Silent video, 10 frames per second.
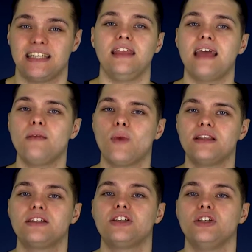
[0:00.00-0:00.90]
He then
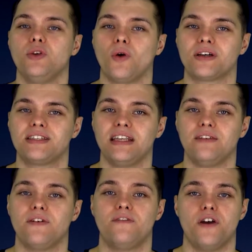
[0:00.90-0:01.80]
went to New York City
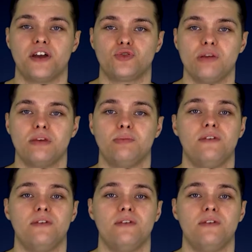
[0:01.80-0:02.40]
for further treatment